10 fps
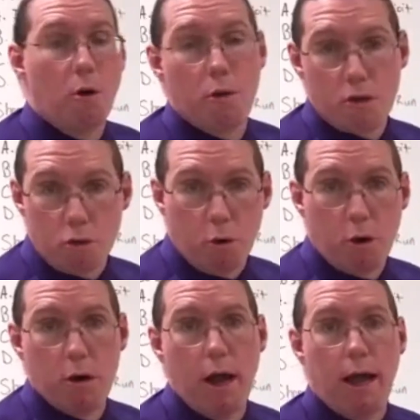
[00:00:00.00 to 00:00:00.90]
go to the
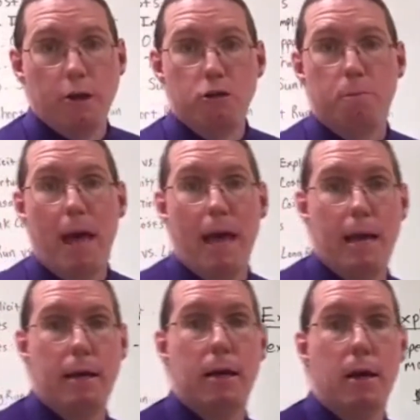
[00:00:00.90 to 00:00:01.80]
store and you
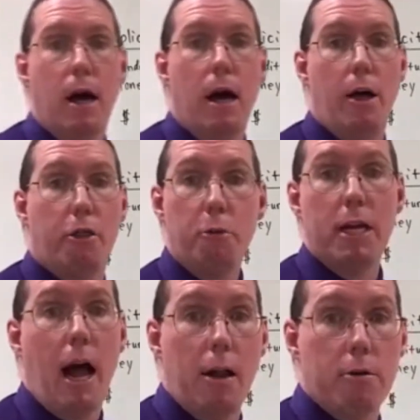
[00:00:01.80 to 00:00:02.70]
paid
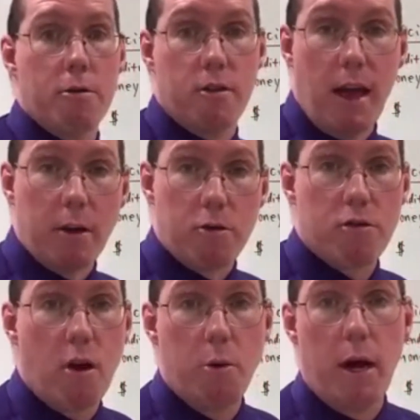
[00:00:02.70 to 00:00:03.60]
$3 to get your
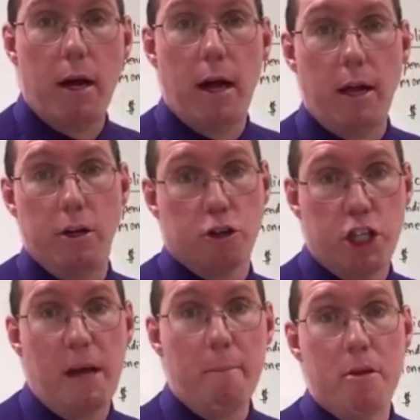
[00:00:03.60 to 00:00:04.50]
soda and your
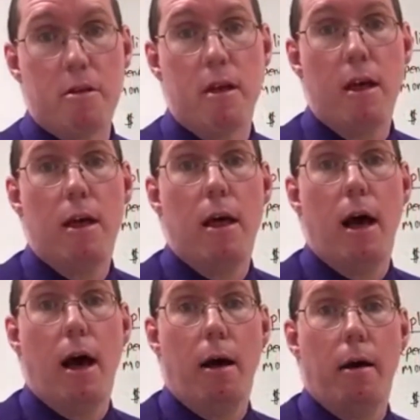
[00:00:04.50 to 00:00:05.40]
chips.
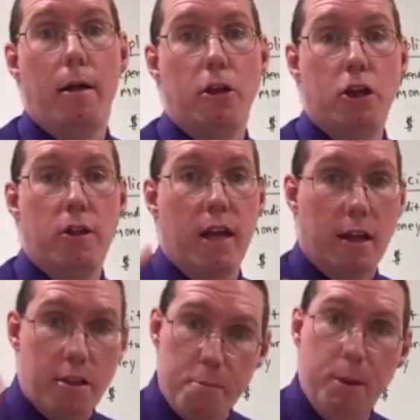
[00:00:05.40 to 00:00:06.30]
The
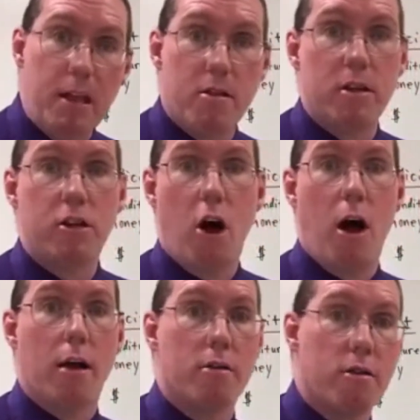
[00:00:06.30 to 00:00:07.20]
explicit
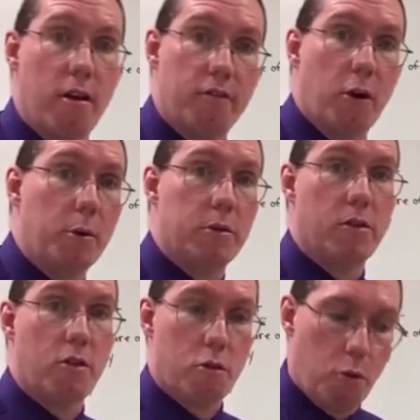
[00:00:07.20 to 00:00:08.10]
cost of going to
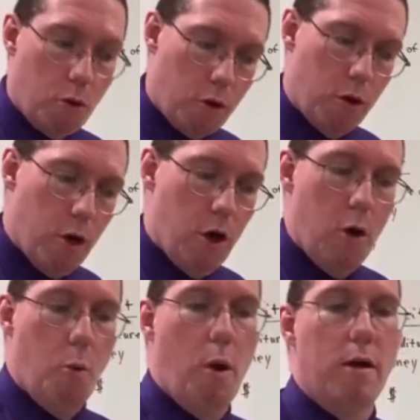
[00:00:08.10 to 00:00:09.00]
the store
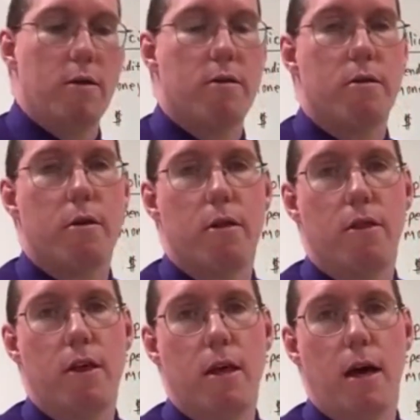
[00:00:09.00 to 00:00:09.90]
was
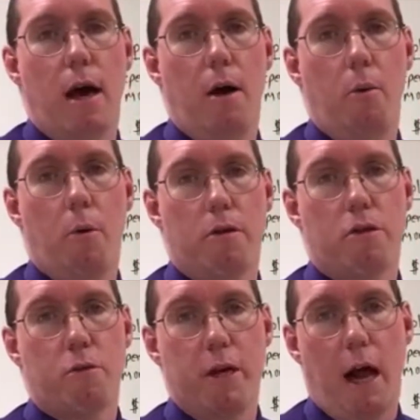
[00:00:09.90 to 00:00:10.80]

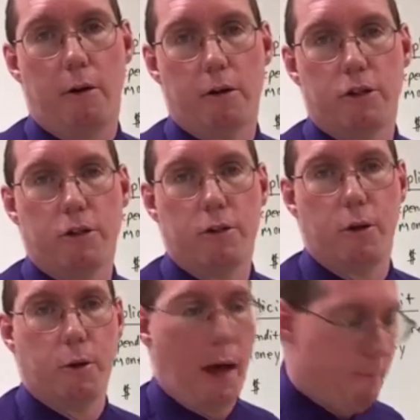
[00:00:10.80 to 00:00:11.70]
$3.
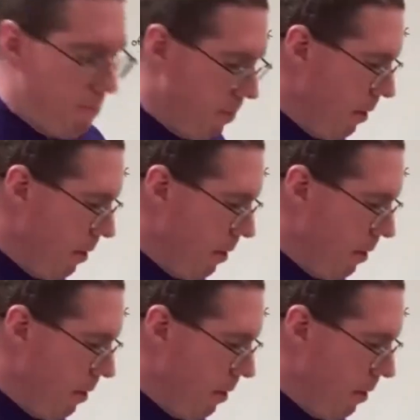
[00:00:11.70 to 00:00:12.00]
Okay?